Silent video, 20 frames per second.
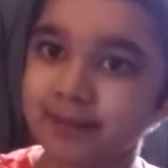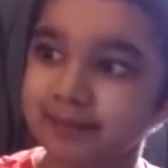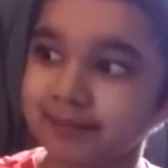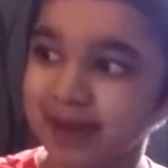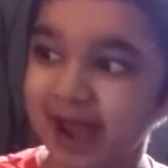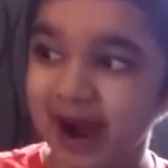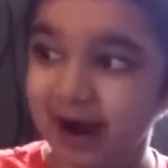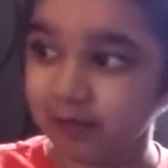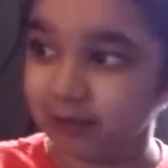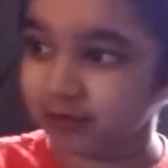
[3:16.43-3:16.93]

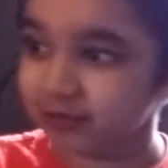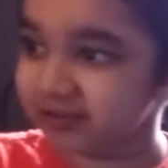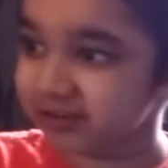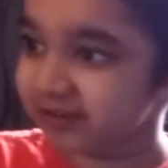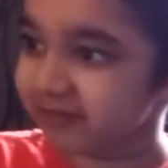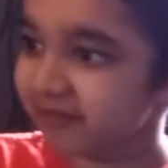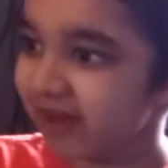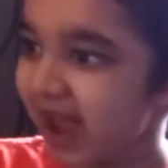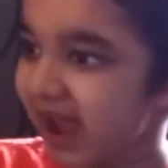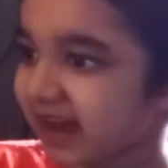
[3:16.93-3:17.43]
powers
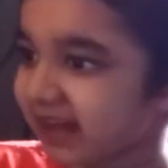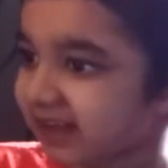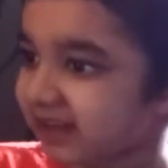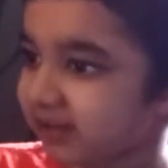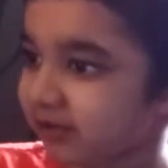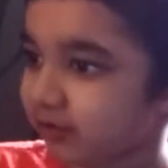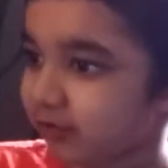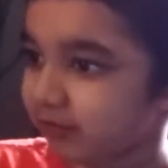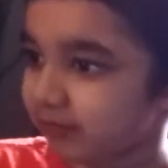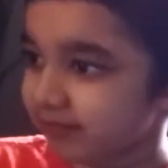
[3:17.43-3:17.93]
a
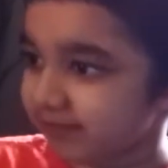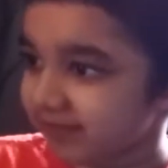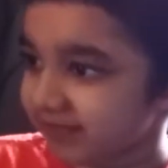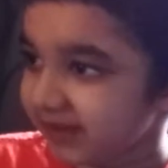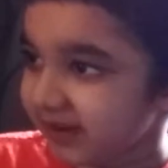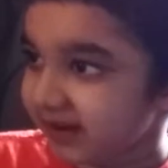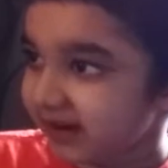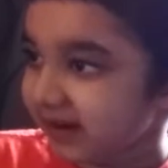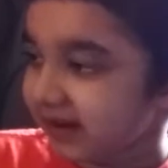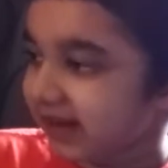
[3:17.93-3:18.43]
vacuum.
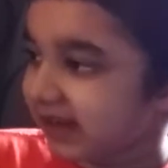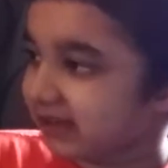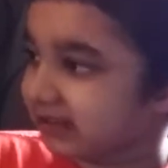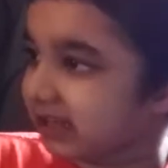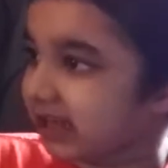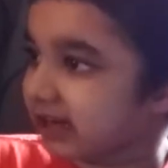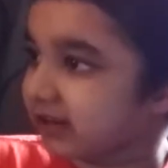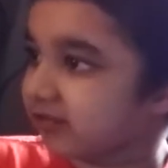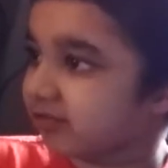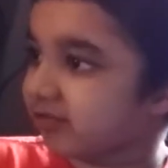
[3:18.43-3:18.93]

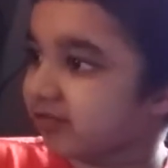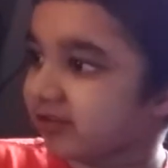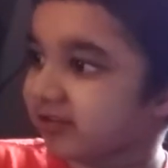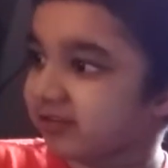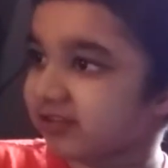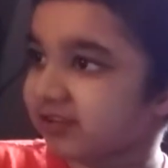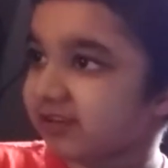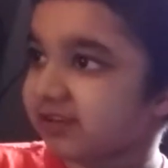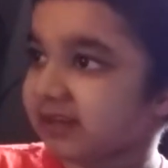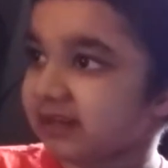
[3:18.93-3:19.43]

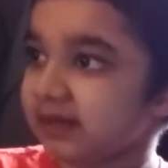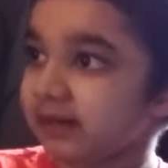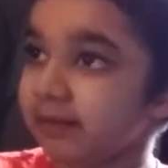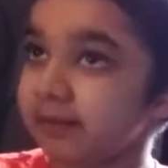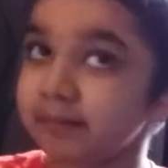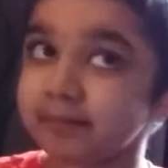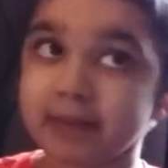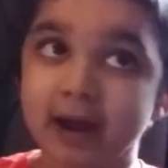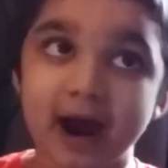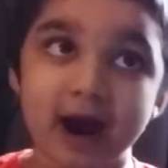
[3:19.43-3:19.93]

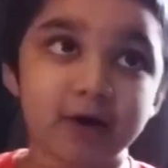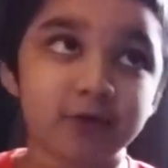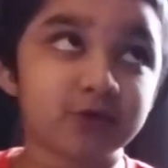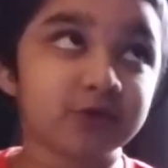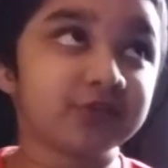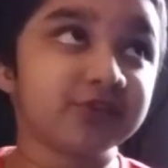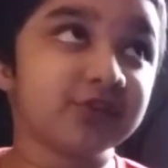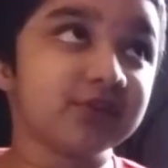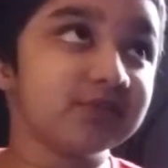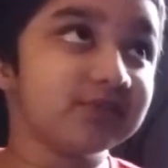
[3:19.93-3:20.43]
Electricity
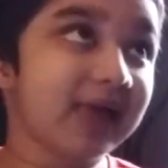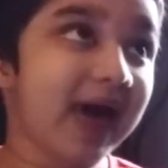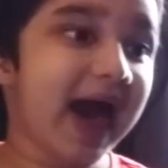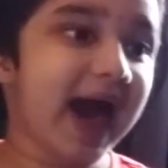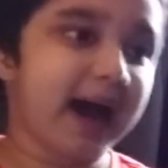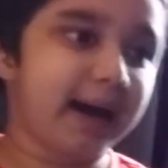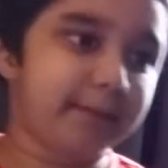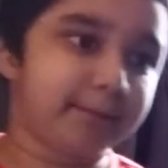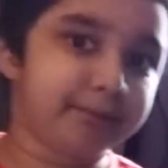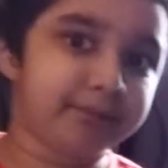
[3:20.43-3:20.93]
powers a
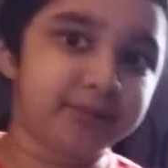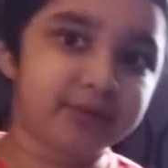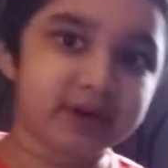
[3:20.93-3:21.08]
lamp.